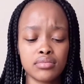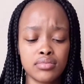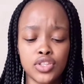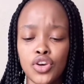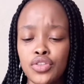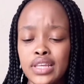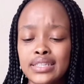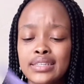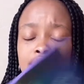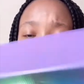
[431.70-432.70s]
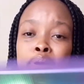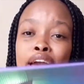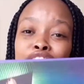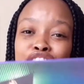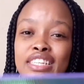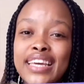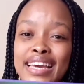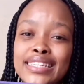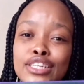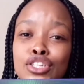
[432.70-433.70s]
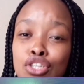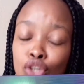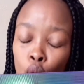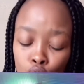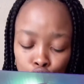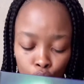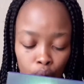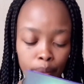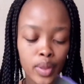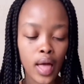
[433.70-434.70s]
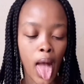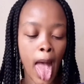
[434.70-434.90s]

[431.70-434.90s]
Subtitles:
So this is a patient kit. So adorable.